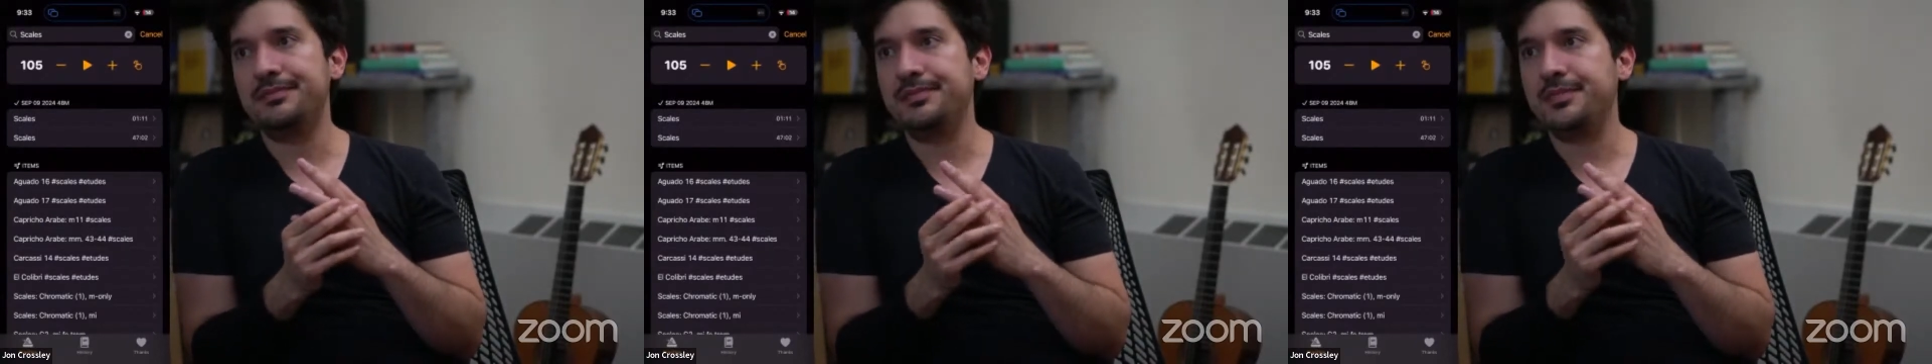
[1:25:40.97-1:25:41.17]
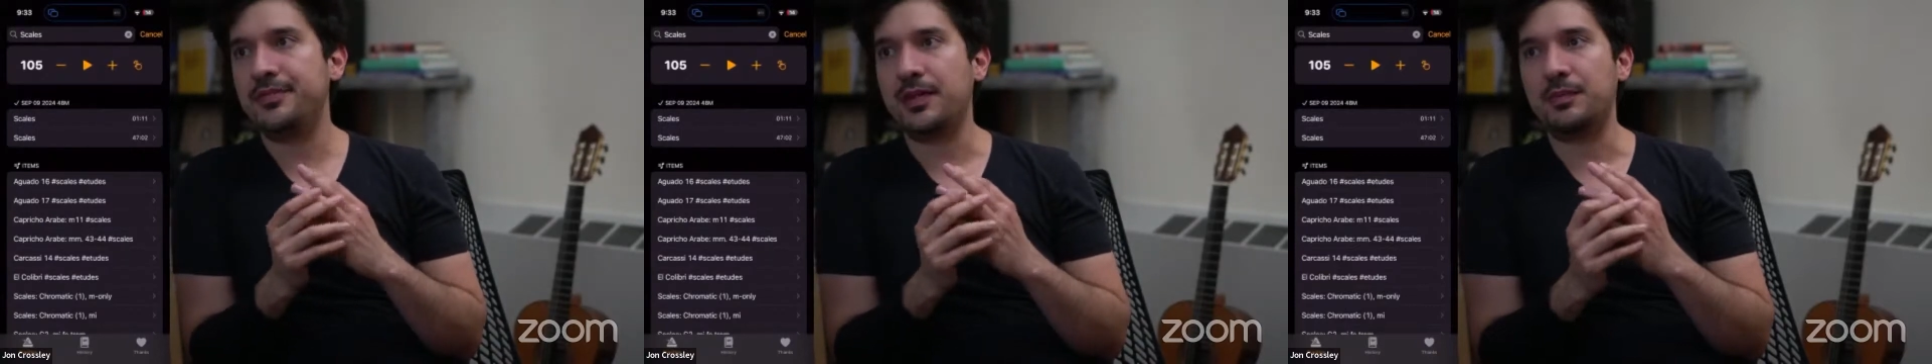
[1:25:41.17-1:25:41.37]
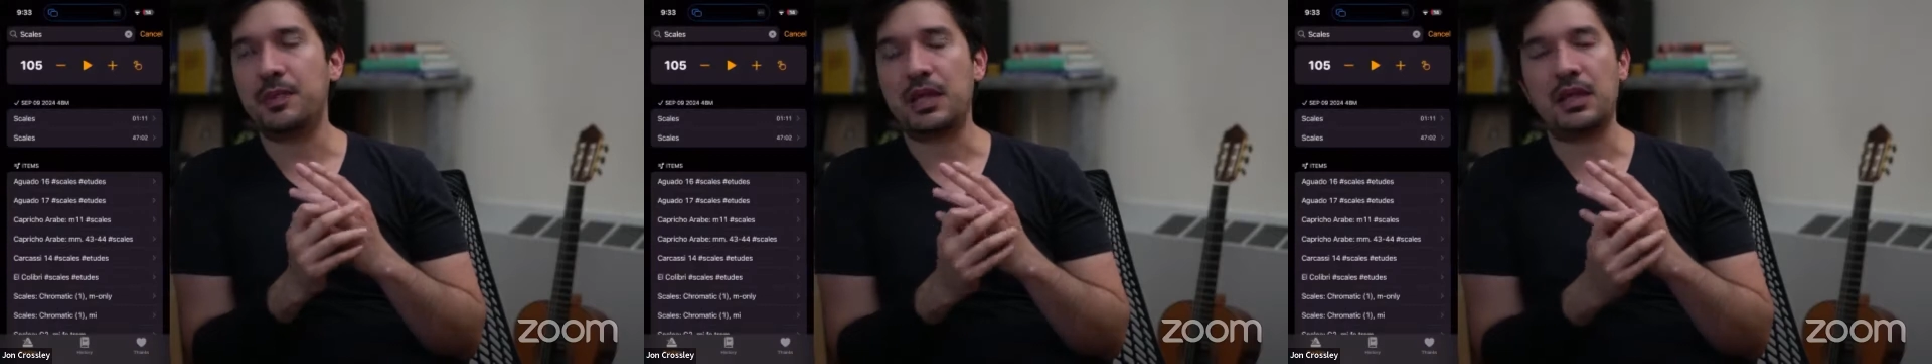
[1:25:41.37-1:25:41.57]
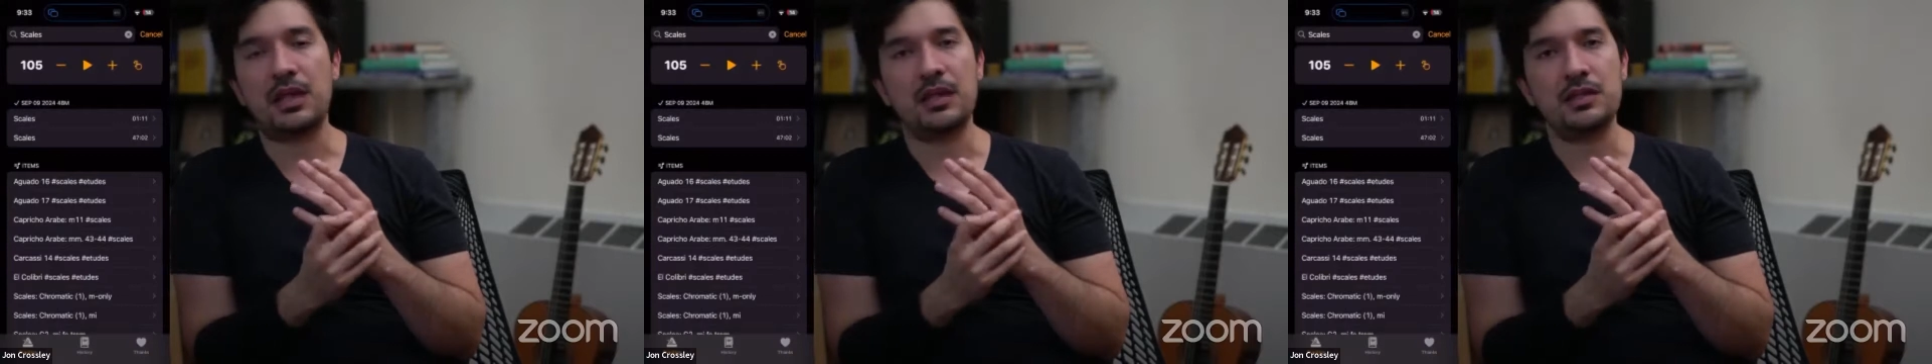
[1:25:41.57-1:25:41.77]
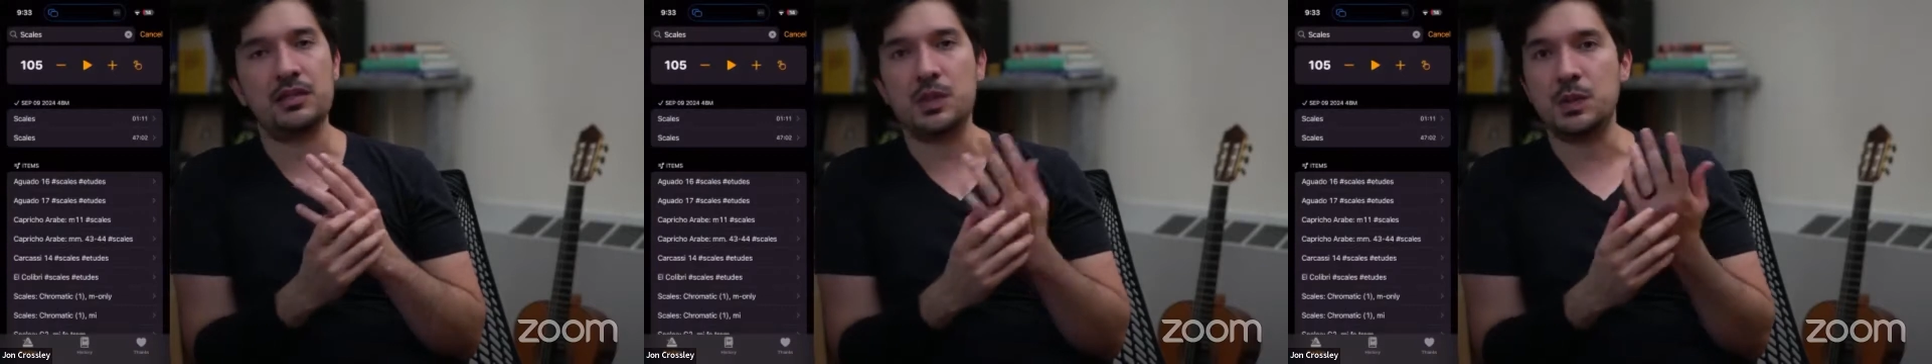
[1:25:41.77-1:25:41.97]
something
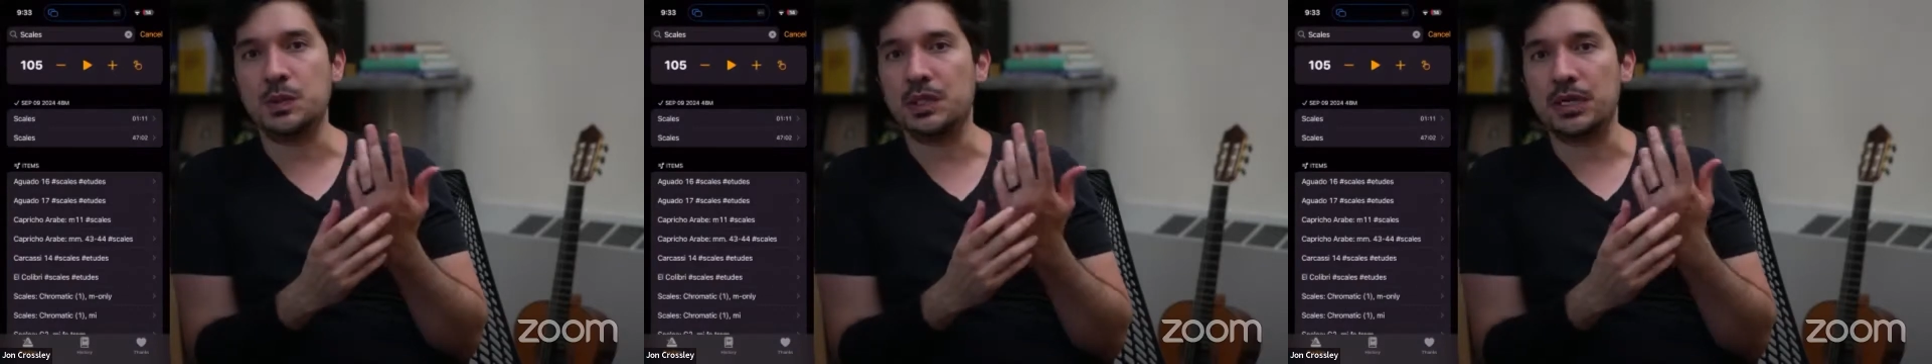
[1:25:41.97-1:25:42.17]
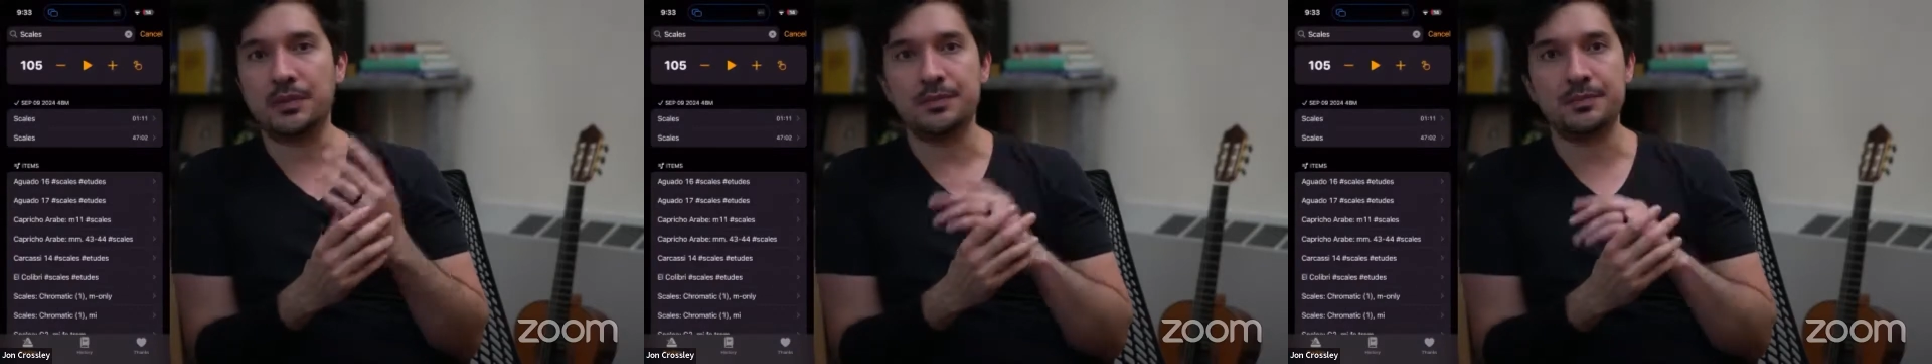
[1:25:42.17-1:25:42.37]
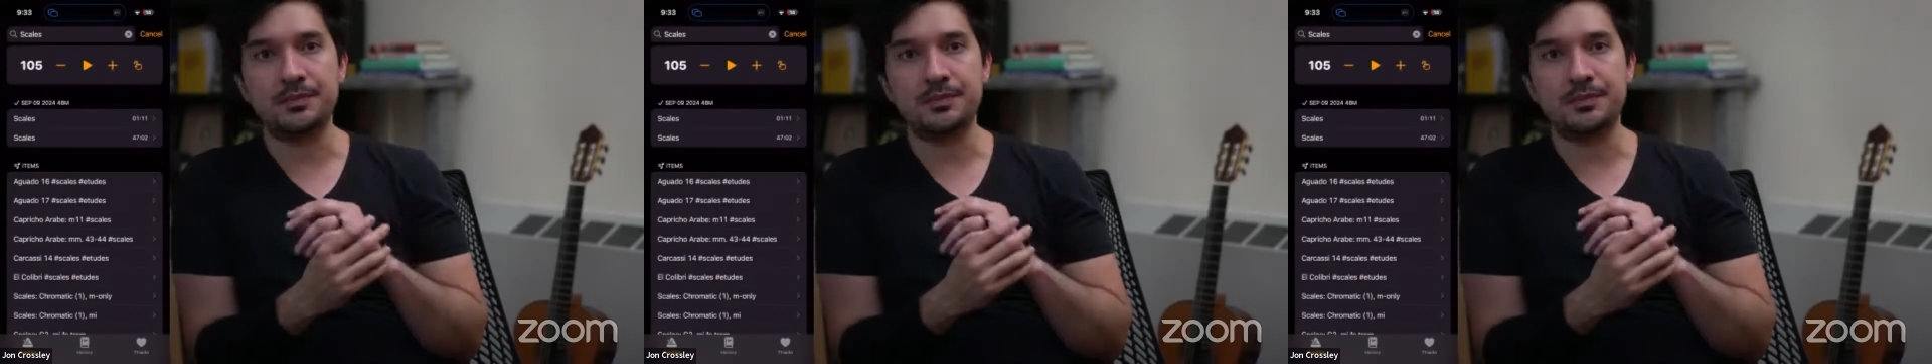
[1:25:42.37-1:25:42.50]
like a tuner.